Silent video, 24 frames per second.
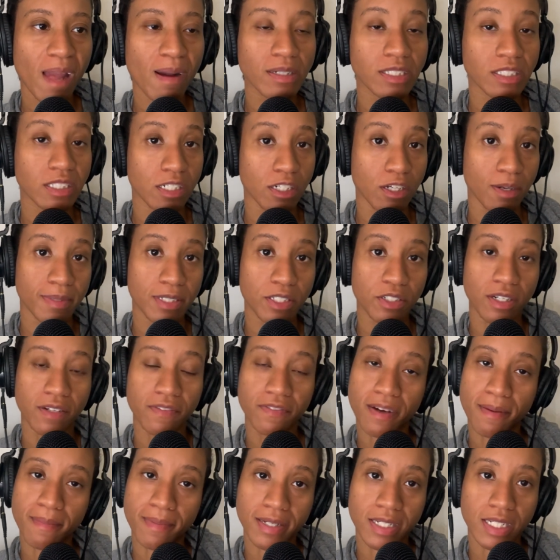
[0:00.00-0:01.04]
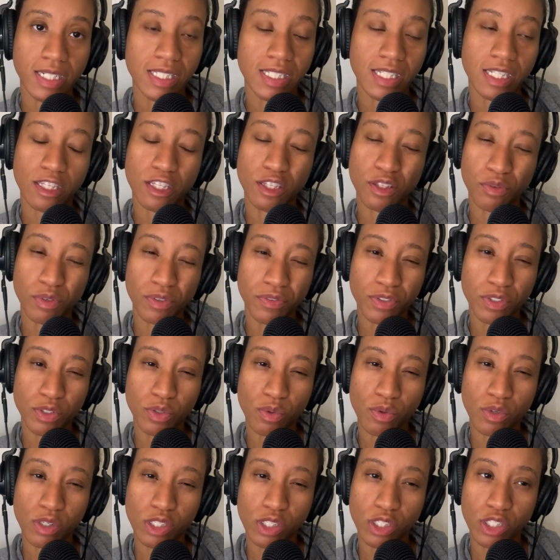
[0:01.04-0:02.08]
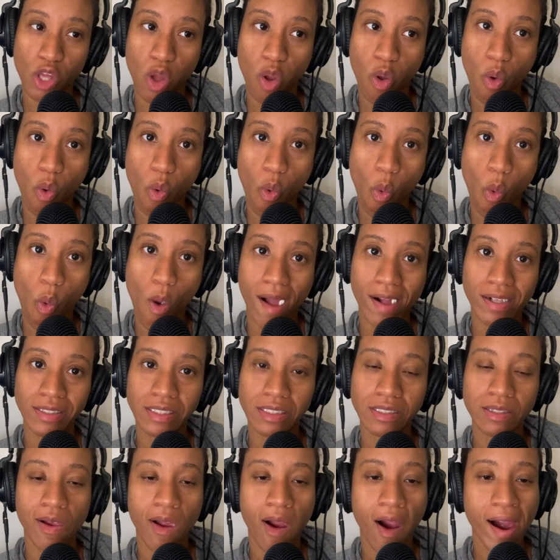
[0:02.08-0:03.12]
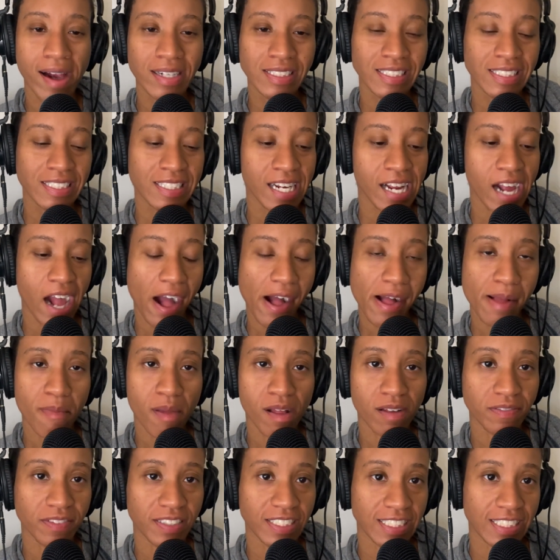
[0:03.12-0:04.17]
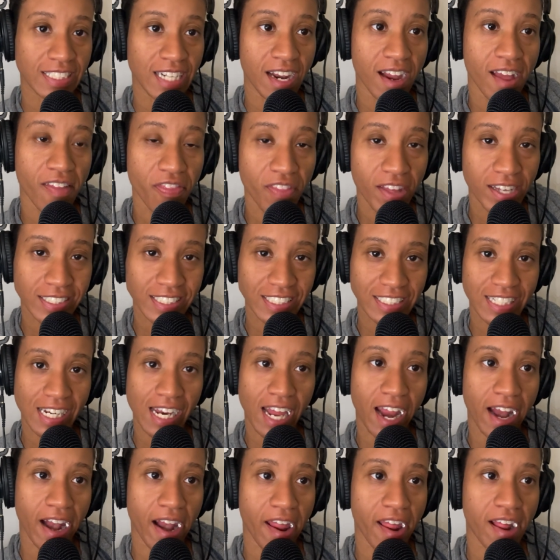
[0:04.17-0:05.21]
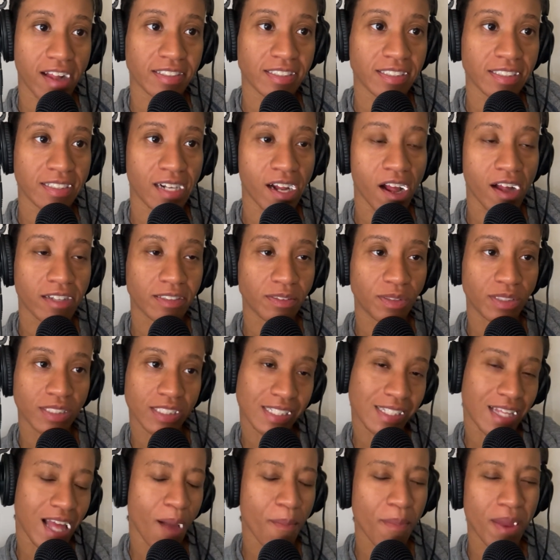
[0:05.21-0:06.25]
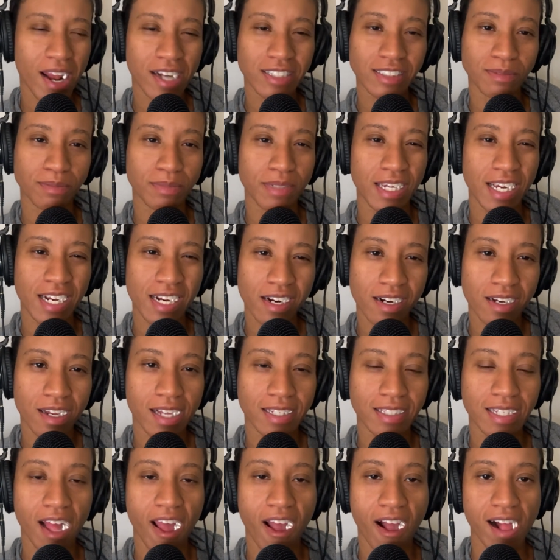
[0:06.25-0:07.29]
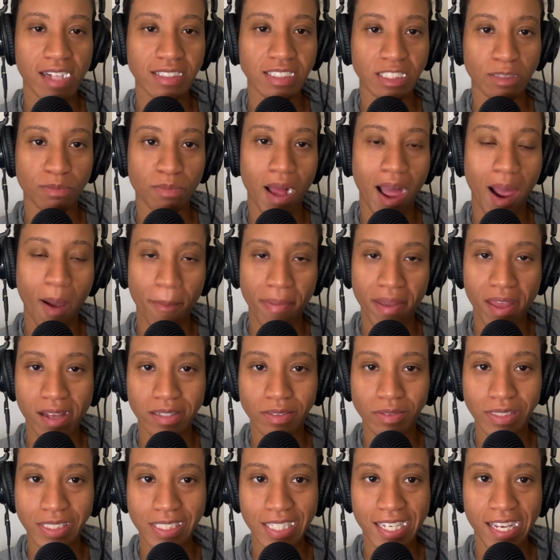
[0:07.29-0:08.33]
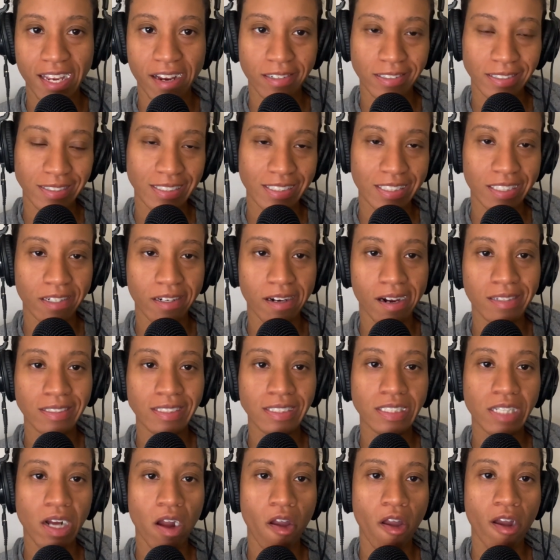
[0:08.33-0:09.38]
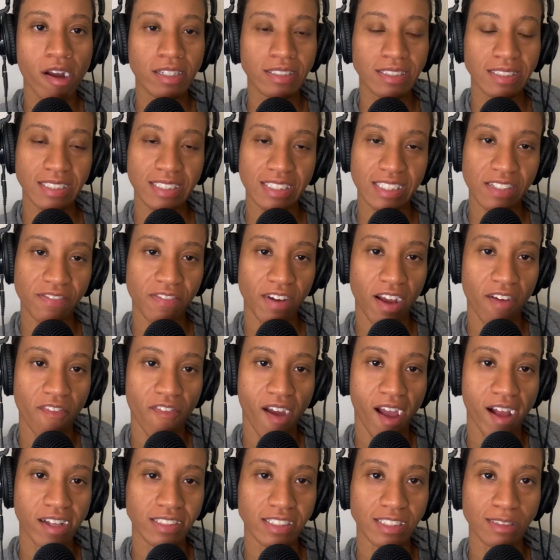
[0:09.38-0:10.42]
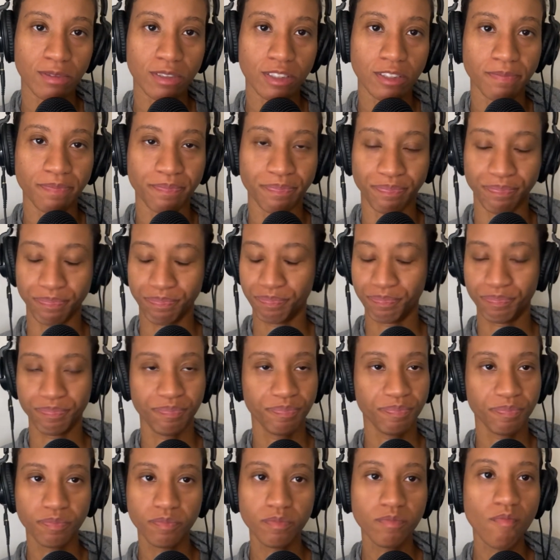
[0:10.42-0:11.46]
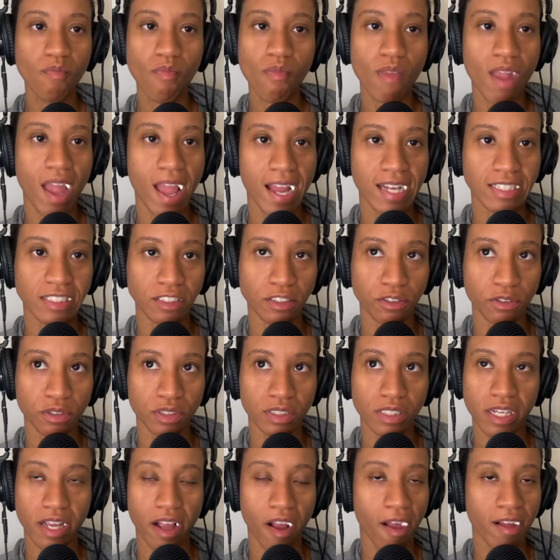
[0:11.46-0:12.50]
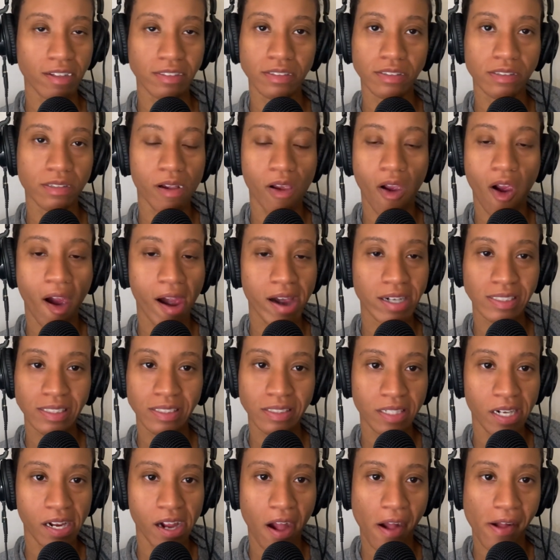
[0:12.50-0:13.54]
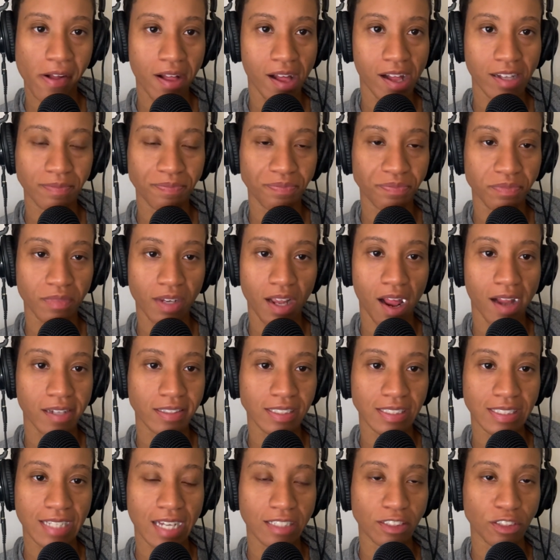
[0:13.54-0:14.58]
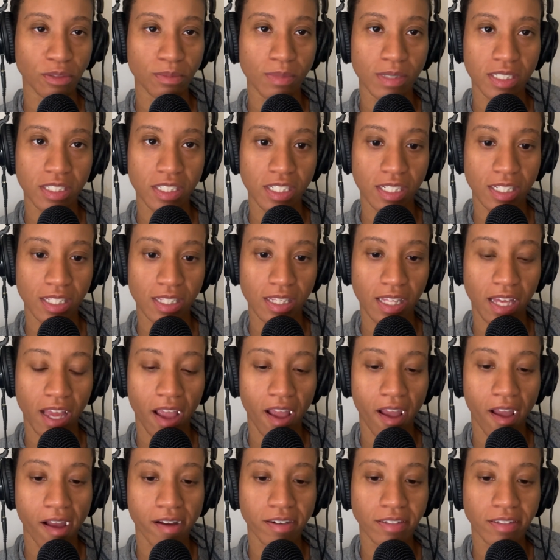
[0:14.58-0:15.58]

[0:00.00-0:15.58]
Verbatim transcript: But y'all know I be trying to find my hoodies at thrift stores, so I haven't been finding nothing good lately. Well, the, I mean, I don't be in there like that. I'll just pop in one here and there to see if I can find something. And usually, not too much anything.